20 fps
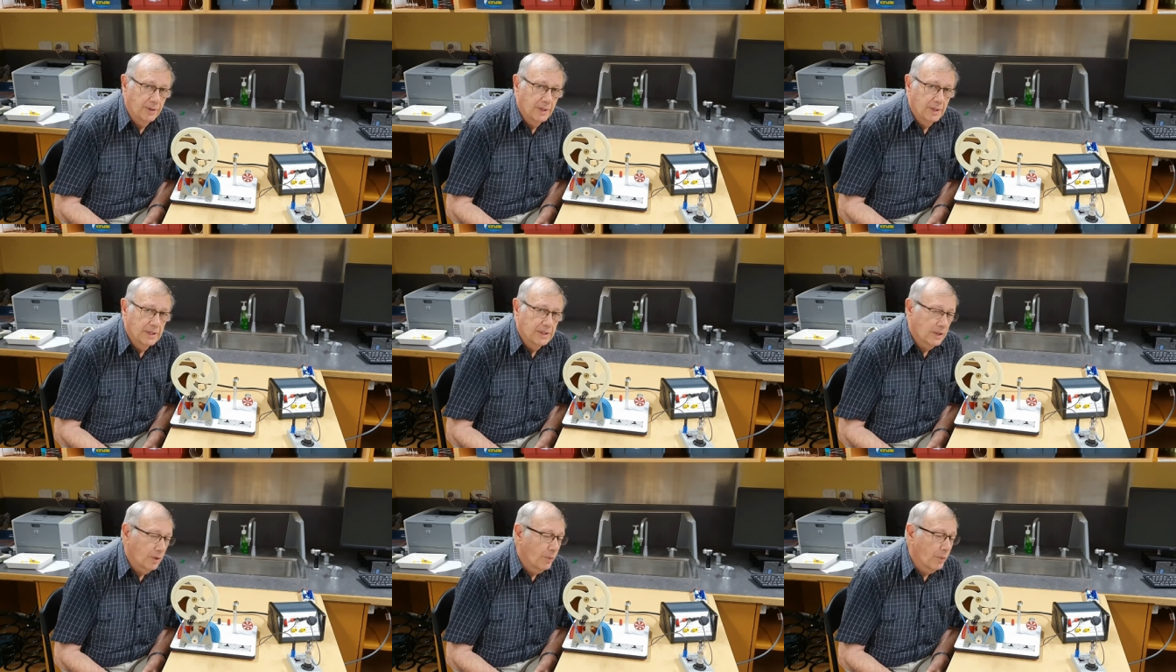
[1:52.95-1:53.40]

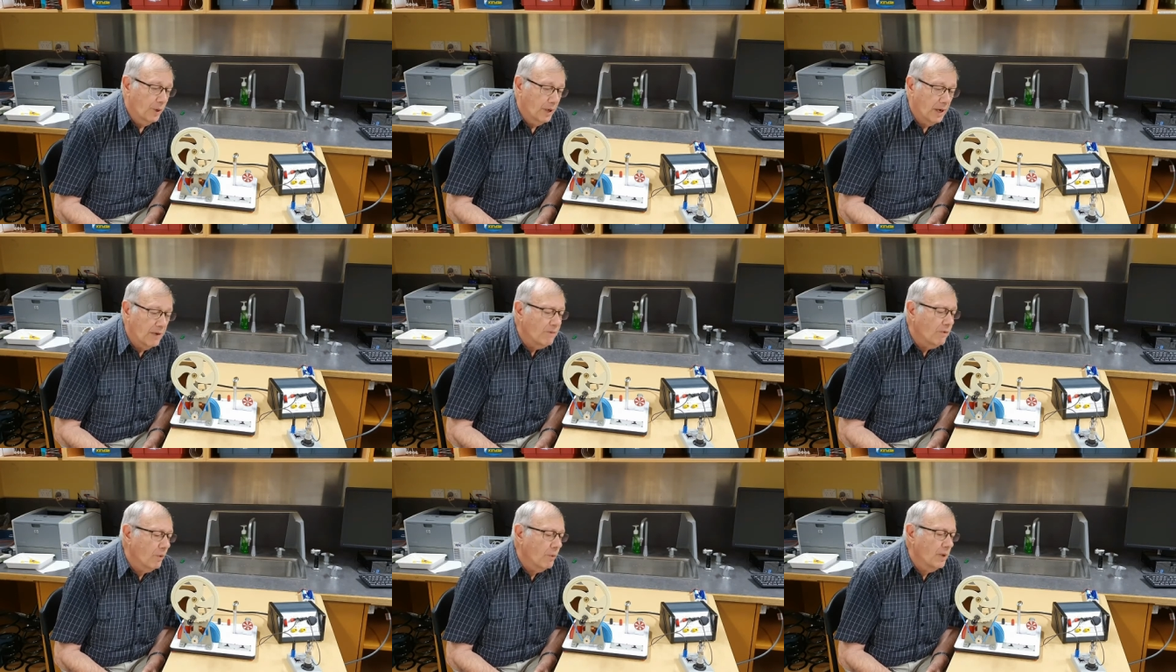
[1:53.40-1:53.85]
So
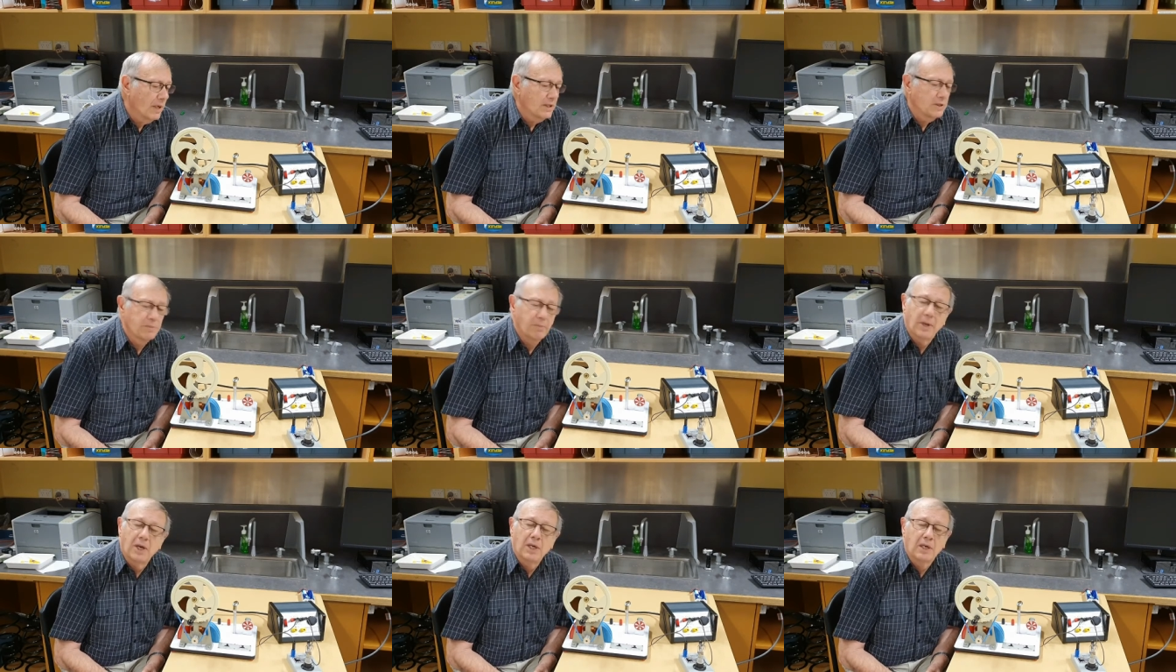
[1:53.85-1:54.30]
whenever we're
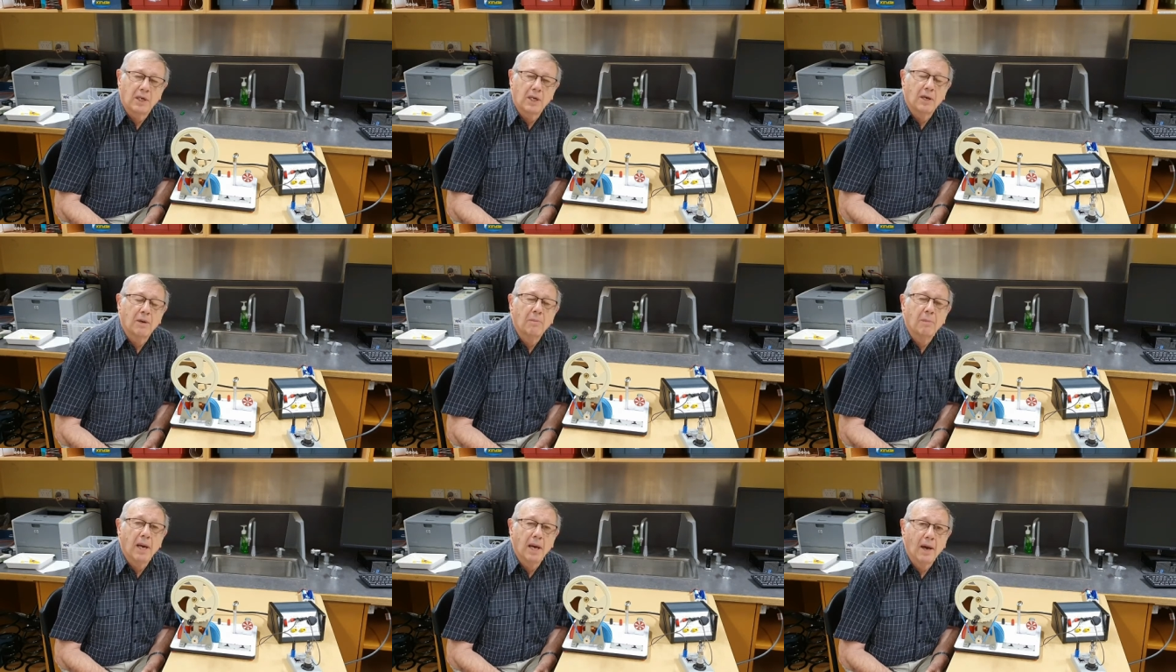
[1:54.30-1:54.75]
speaking
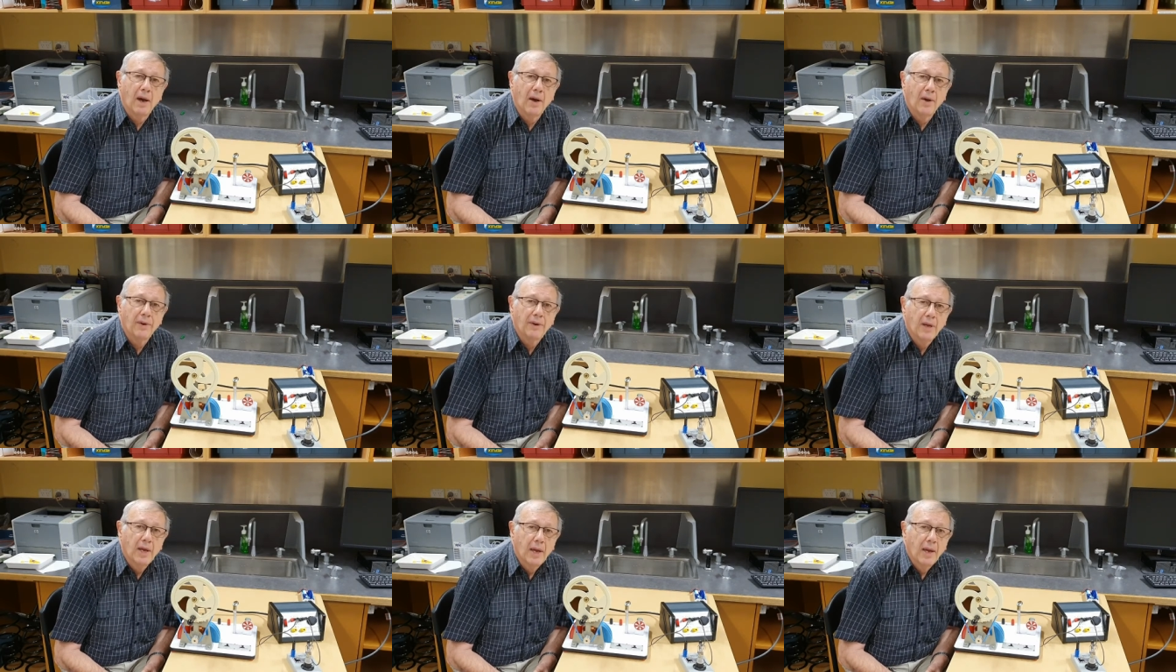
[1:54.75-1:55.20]

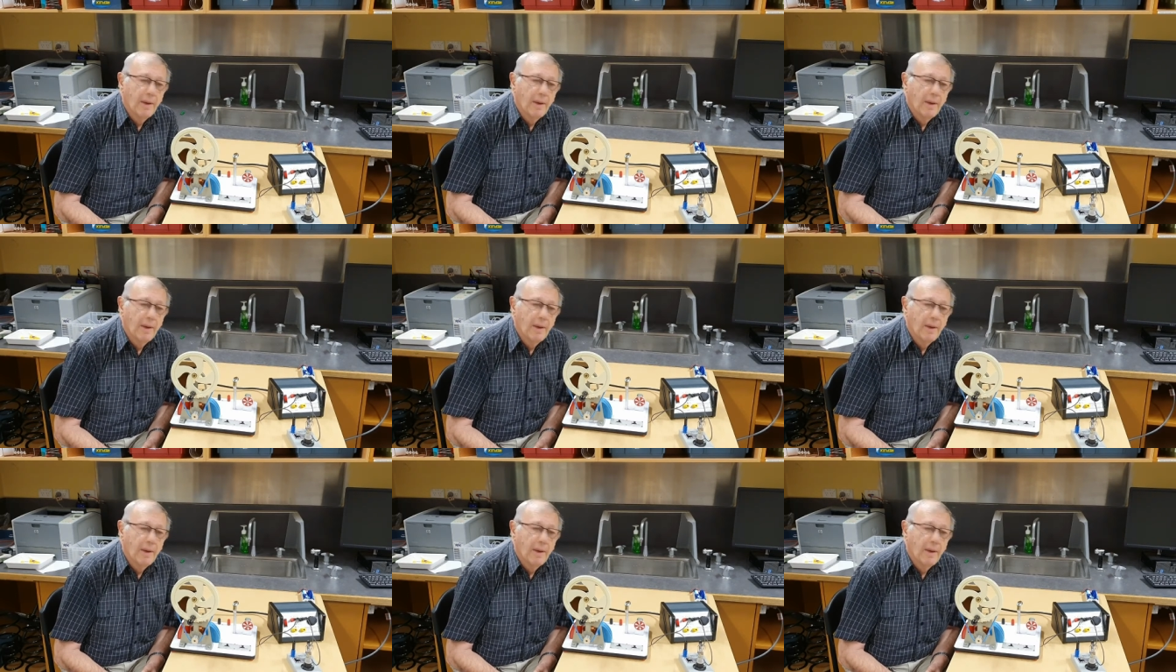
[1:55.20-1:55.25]
about